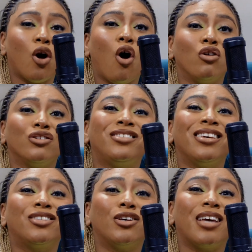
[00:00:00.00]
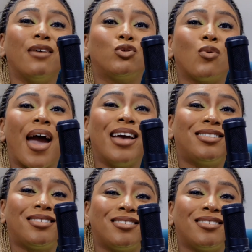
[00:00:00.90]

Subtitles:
yo, you see, does he have 2 heads?